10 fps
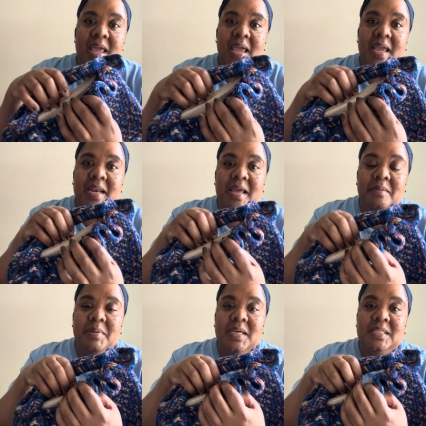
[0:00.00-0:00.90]
in there
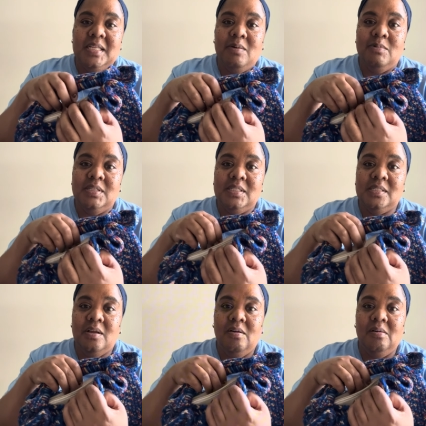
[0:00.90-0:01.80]
because I was
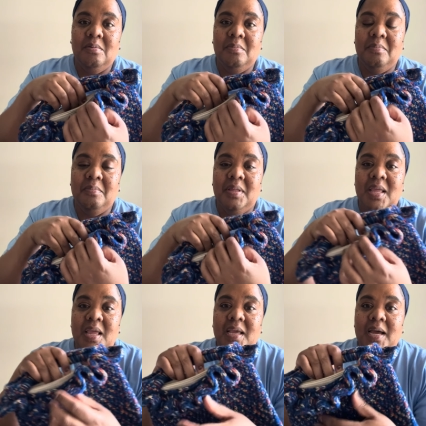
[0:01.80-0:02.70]

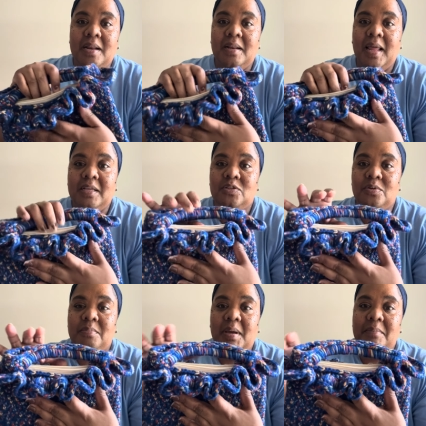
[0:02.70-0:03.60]
kind of like
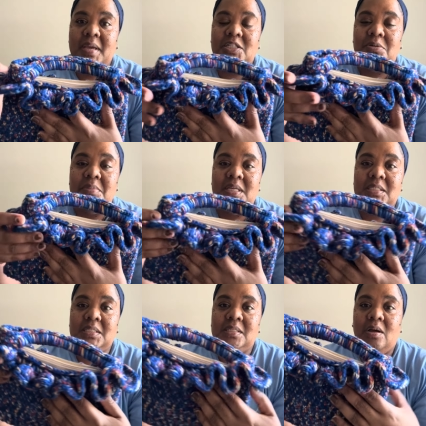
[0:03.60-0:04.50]
doing my measurements
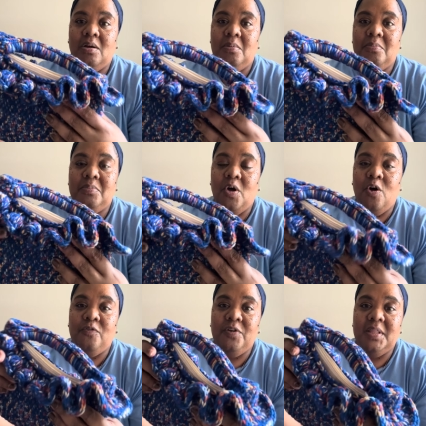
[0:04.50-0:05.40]

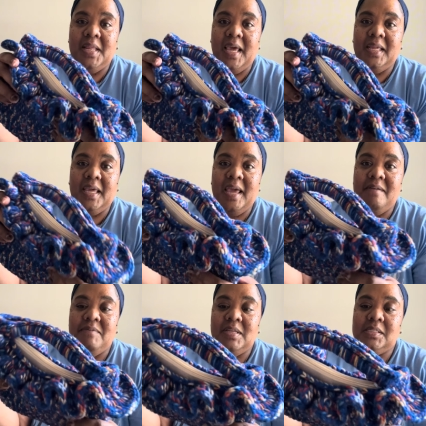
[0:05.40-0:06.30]
off of that
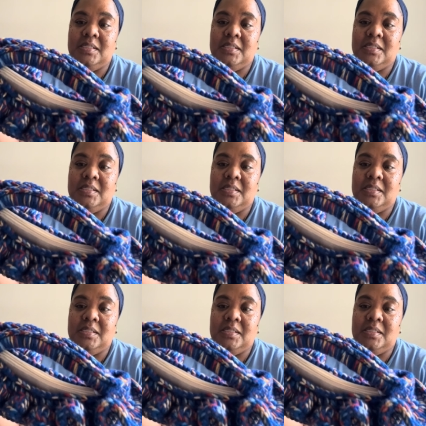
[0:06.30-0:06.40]
canvas